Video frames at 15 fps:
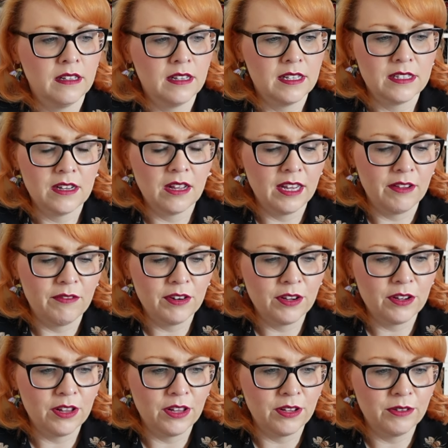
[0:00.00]
It's not even
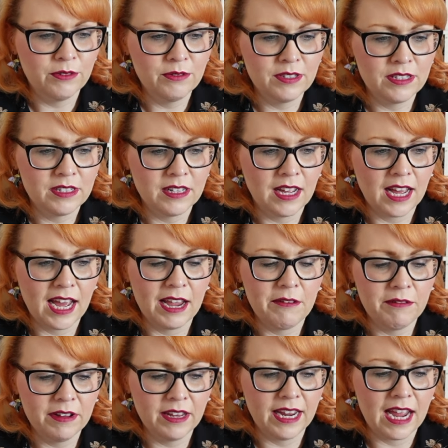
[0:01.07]
enclosed. I
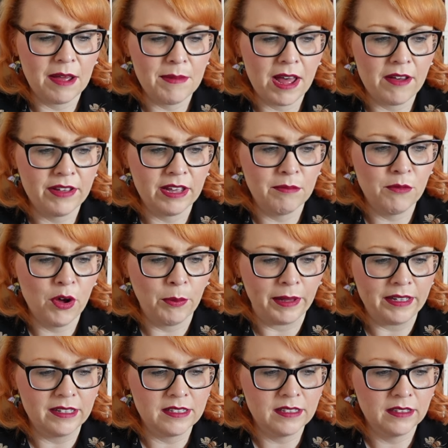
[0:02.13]
really am having a
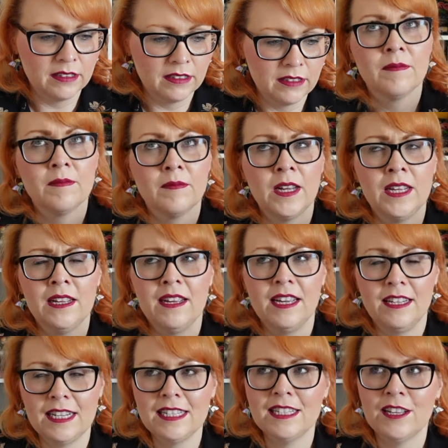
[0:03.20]
moment.
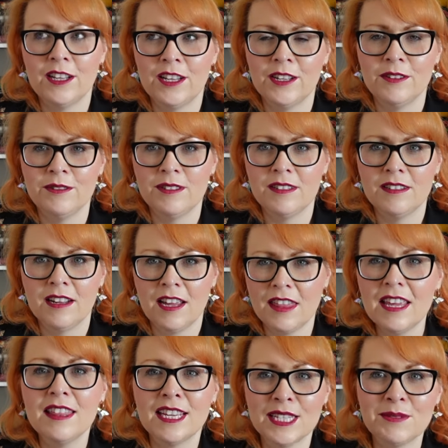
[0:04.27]
It is enclosed. I
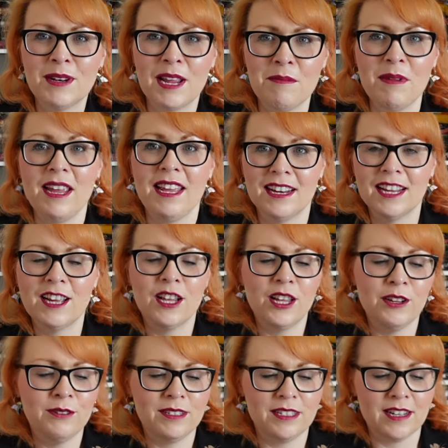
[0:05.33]
think that's what I mean,
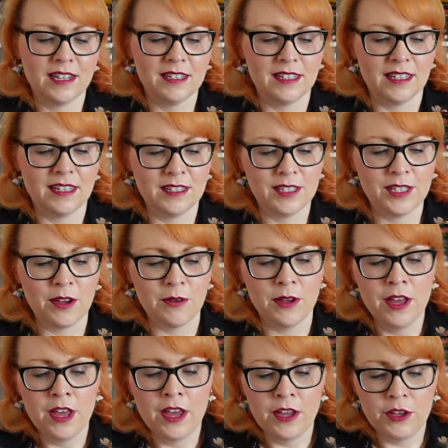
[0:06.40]
enclosed gusset. So
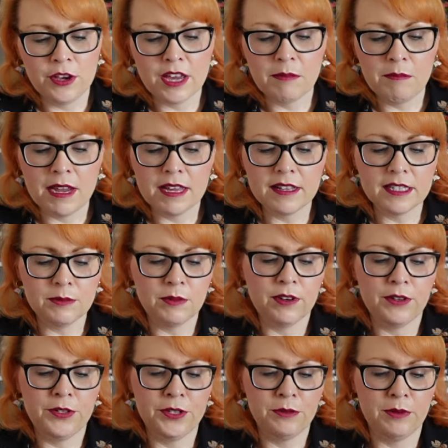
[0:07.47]
you can make this one
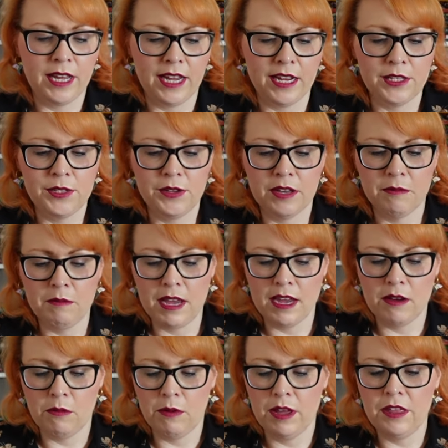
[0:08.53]
or two ways. You can make
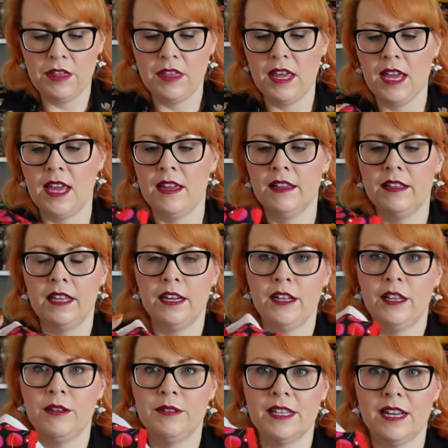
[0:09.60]
it with the
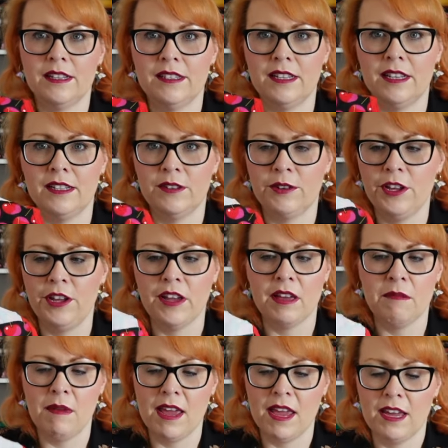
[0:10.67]
enclosed gusset, or you
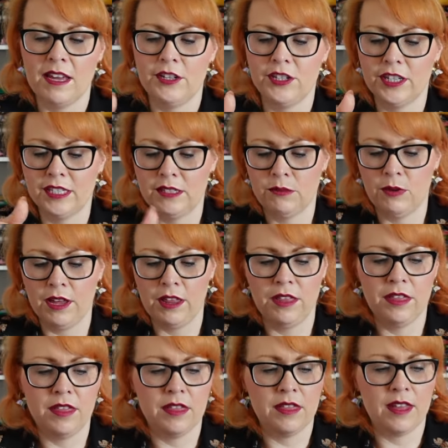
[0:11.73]
can make it just with